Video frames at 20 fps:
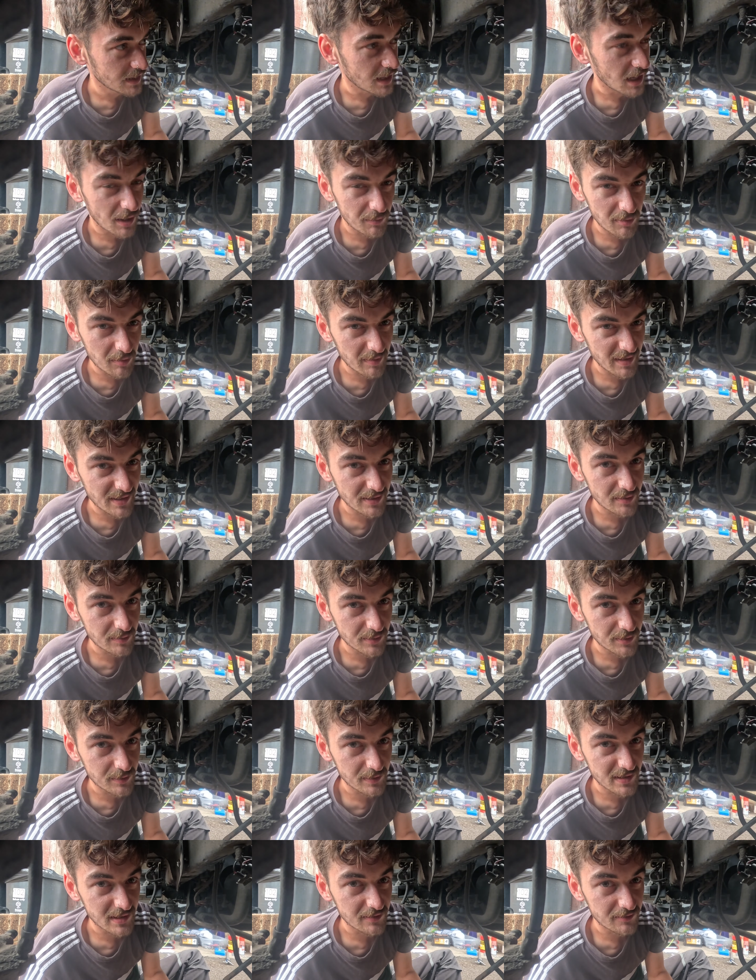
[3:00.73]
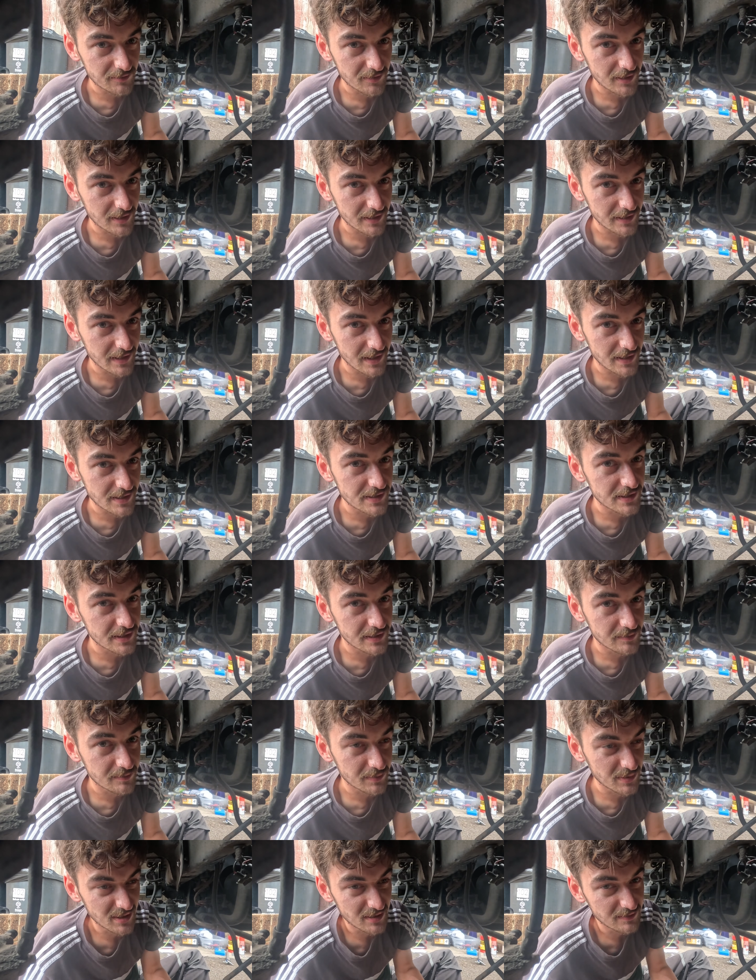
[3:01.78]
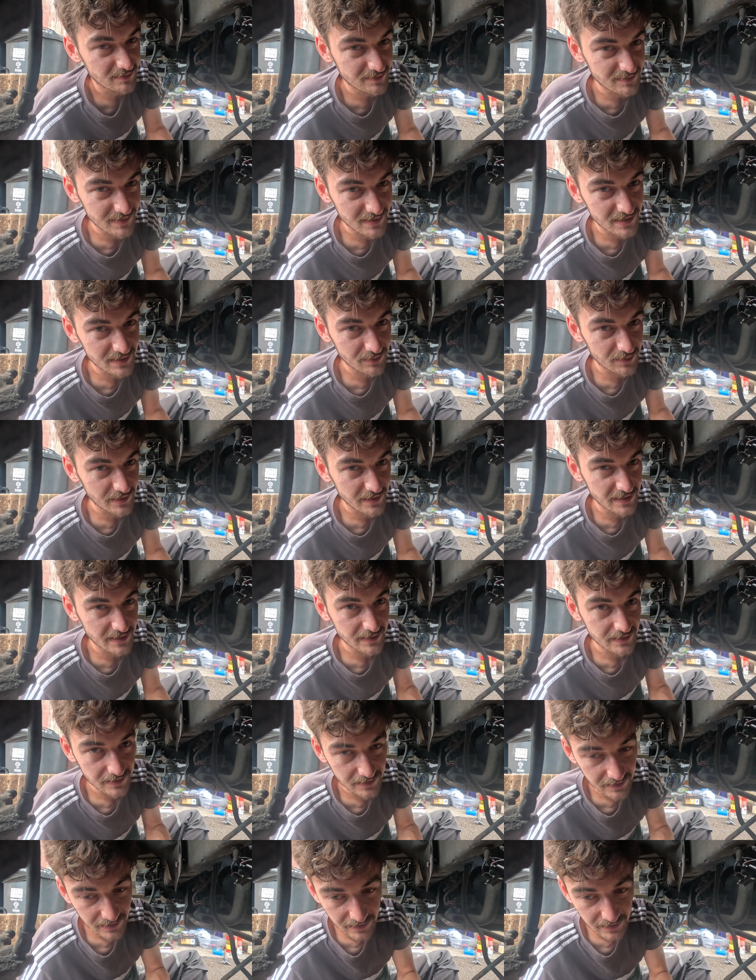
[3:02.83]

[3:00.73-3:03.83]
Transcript: I'll probably end up doing it and fucking the engine, but it's what it is.